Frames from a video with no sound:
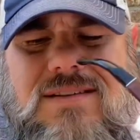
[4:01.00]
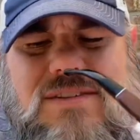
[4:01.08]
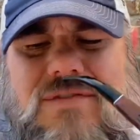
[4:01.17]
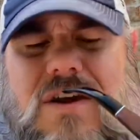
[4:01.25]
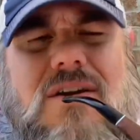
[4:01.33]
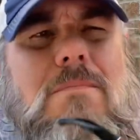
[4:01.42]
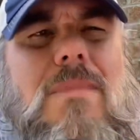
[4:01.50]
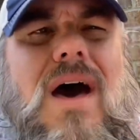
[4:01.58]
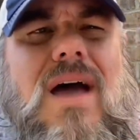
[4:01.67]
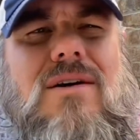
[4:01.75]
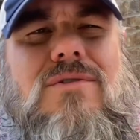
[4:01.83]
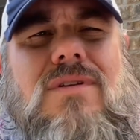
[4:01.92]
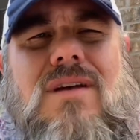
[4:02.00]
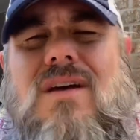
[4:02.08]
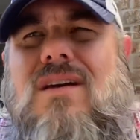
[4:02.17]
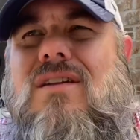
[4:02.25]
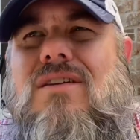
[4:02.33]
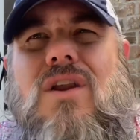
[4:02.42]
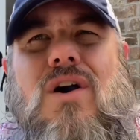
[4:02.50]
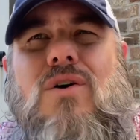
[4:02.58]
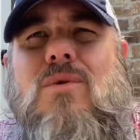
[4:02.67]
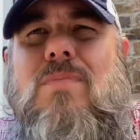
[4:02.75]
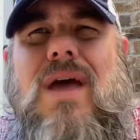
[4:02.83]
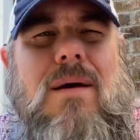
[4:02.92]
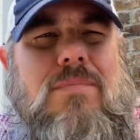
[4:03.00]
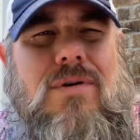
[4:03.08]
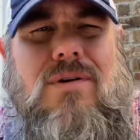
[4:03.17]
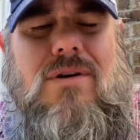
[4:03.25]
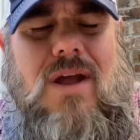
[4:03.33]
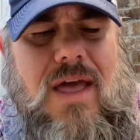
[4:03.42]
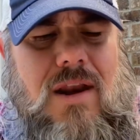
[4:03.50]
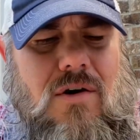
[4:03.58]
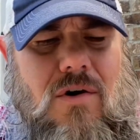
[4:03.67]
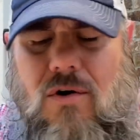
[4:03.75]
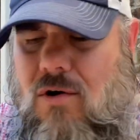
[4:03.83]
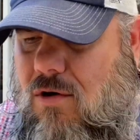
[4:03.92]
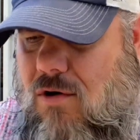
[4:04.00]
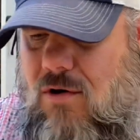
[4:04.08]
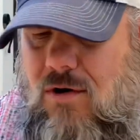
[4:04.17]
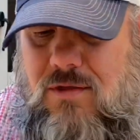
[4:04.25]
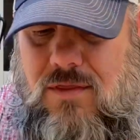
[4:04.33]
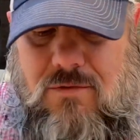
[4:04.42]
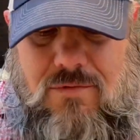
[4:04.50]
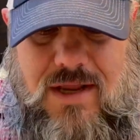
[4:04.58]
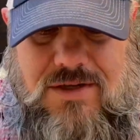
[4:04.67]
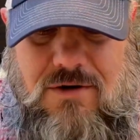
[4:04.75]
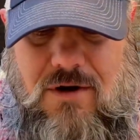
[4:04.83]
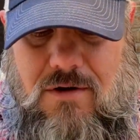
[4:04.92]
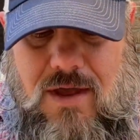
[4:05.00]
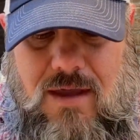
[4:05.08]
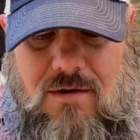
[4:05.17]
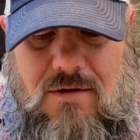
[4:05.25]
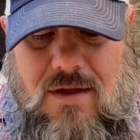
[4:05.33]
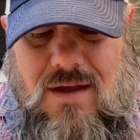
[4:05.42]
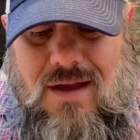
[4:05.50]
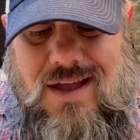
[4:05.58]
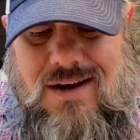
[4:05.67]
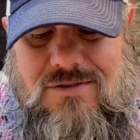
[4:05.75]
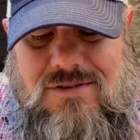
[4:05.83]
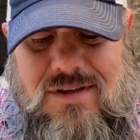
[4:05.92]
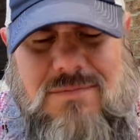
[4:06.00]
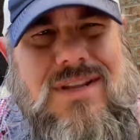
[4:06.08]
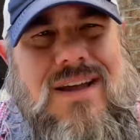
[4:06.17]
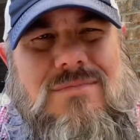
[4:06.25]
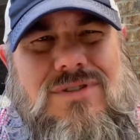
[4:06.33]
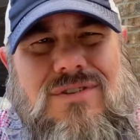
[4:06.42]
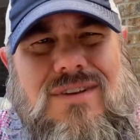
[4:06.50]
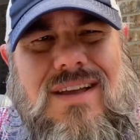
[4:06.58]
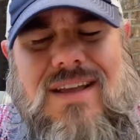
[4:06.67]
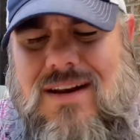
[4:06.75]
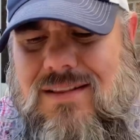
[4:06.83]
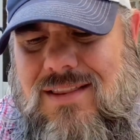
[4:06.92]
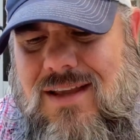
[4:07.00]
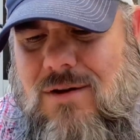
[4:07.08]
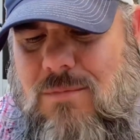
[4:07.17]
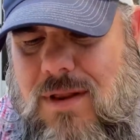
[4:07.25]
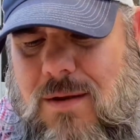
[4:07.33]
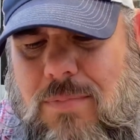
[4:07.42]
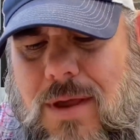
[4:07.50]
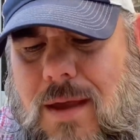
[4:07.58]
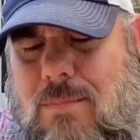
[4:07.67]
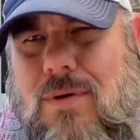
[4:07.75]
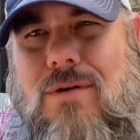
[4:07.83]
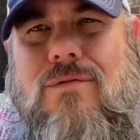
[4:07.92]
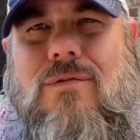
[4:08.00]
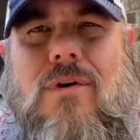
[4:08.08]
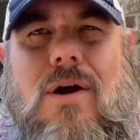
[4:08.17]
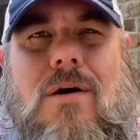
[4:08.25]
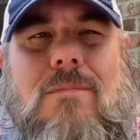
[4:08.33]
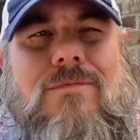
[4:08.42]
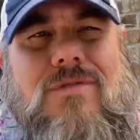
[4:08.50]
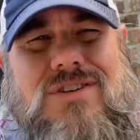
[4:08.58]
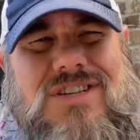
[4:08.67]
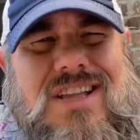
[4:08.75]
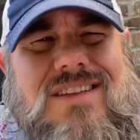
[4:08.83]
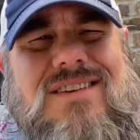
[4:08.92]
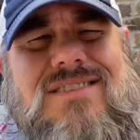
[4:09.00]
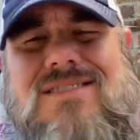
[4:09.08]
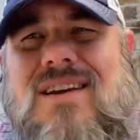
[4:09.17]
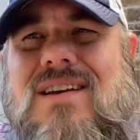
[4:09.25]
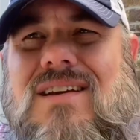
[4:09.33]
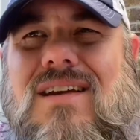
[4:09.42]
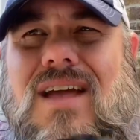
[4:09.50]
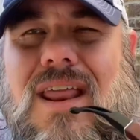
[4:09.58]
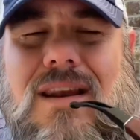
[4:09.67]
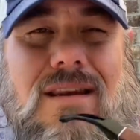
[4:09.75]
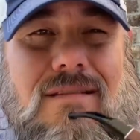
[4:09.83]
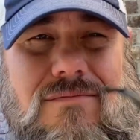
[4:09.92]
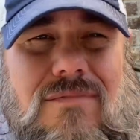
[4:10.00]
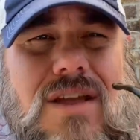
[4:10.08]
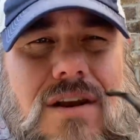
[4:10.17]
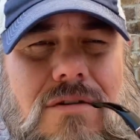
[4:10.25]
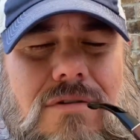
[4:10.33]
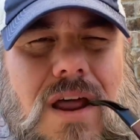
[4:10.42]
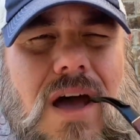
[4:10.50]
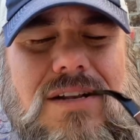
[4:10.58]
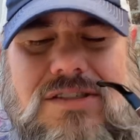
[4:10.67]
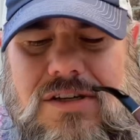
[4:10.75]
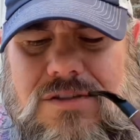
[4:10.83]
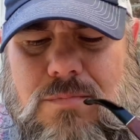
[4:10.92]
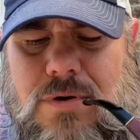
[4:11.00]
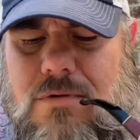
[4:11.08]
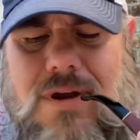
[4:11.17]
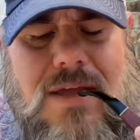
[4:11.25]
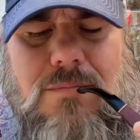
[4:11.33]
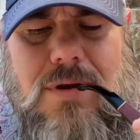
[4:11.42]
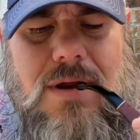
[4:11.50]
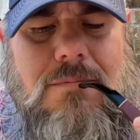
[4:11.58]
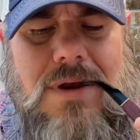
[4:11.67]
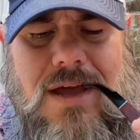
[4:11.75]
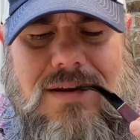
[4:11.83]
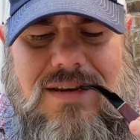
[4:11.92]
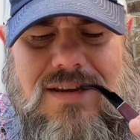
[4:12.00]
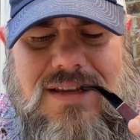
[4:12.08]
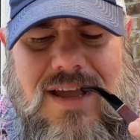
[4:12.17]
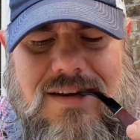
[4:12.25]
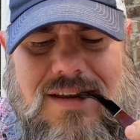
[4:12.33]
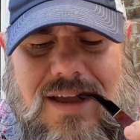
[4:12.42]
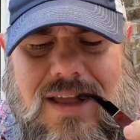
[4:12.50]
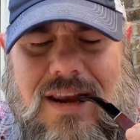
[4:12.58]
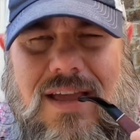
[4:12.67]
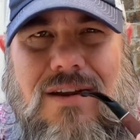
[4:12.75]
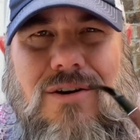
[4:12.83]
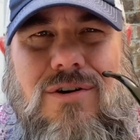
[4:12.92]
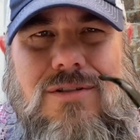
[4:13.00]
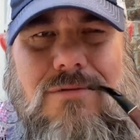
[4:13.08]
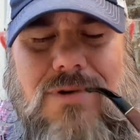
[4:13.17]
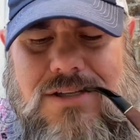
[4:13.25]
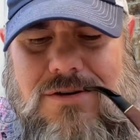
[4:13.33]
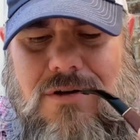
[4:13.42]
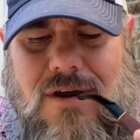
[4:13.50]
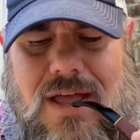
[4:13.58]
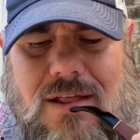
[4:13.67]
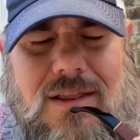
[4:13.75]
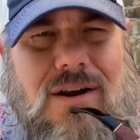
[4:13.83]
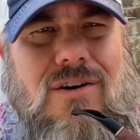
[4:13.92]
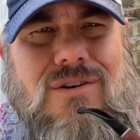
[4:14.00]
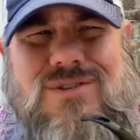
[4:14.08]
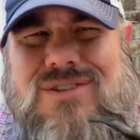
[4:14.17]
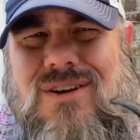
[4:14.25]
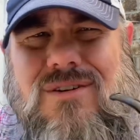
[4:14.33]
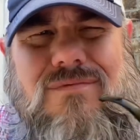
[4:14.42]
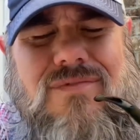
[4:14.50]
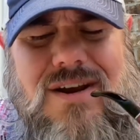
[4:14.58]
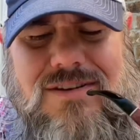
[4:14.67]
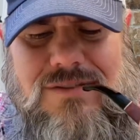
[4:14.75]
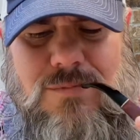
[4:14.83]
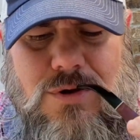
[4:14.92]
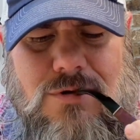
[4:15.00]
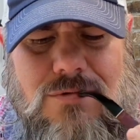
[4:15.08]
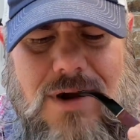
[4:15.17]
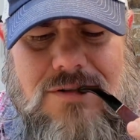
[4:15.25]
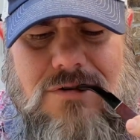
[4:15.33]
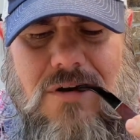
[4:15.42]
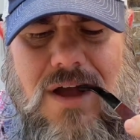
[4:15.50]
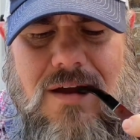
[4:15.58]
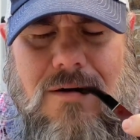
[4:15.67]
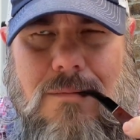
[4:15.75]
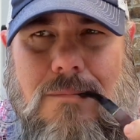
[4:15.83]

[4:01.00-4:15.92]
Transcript: Very mild, no pepper at all on the retrohale. I know sometimes you can get a little bit of pepper from Virginias and, you know, not just Perique, but I'm not detecting any on the retrohale at all. So very smooth retrohale.